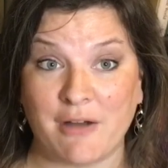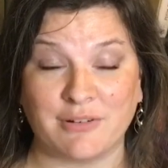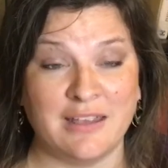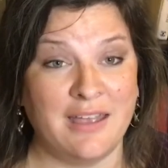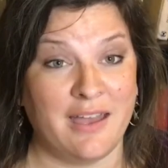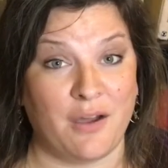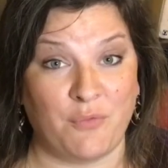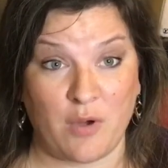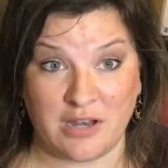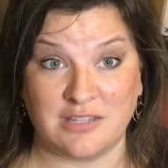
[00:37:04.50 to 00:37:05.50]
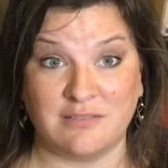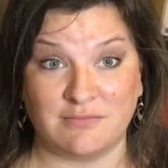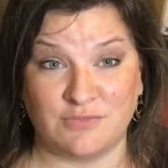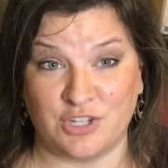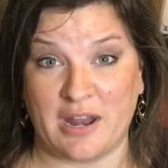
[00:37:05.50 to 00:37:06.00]
out of what
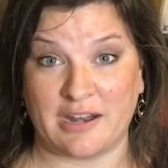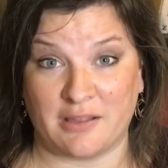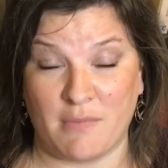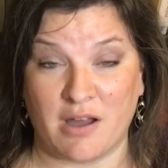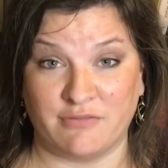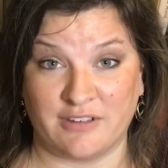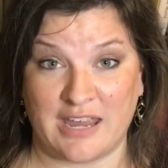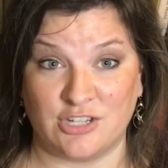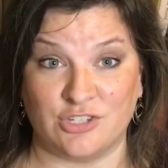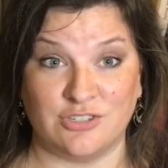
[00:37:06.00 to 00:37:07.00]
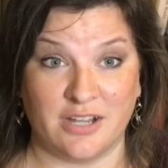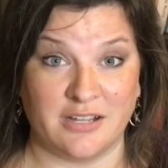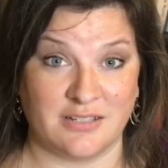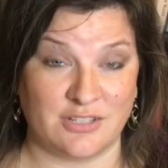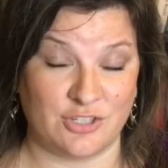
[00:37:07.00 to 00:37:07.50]
genetically modification
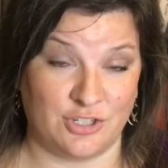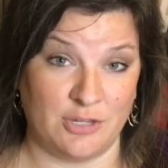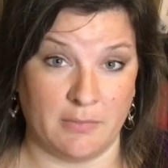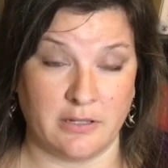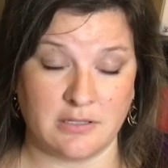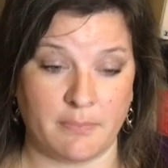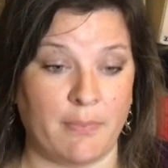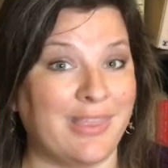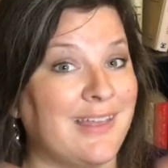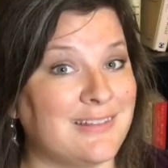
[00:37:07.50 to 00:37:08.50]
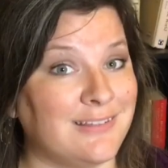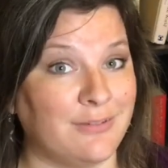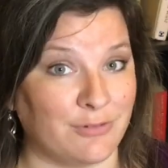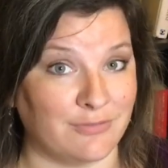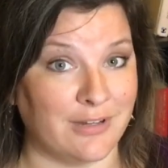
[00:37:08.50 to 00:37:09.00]
does to humans, but that's a
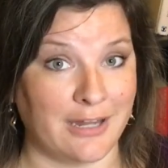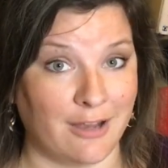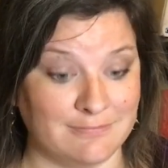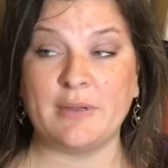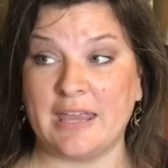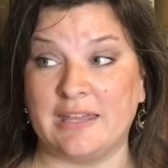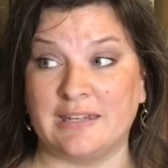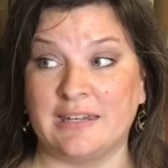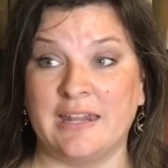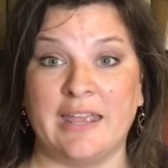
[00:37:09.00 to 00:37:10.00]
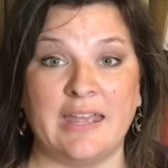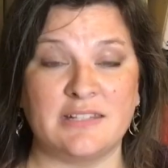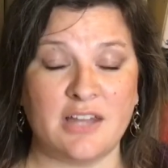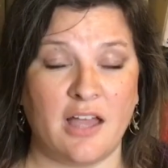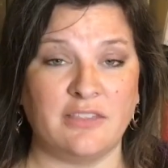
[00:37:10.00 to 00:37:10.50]
different video. So again,
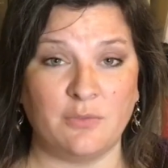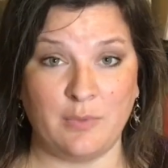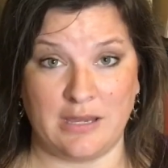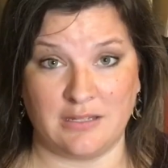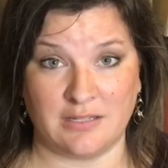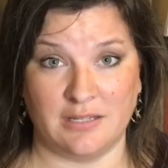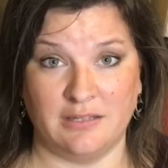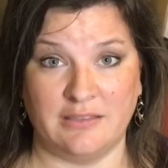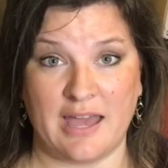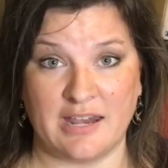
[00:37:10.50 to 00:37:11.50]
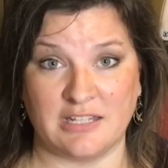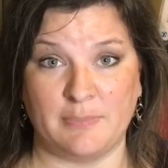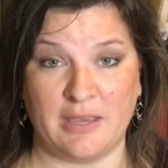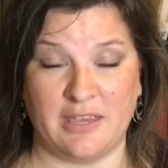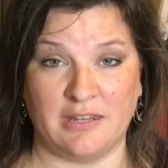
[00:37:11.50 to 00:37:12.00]
it's not the wheat that
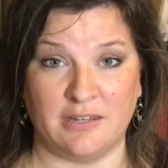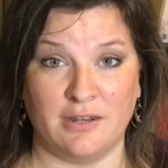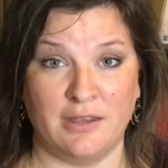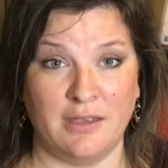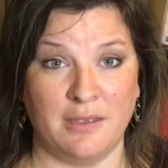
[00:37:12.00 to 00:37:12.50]
is bad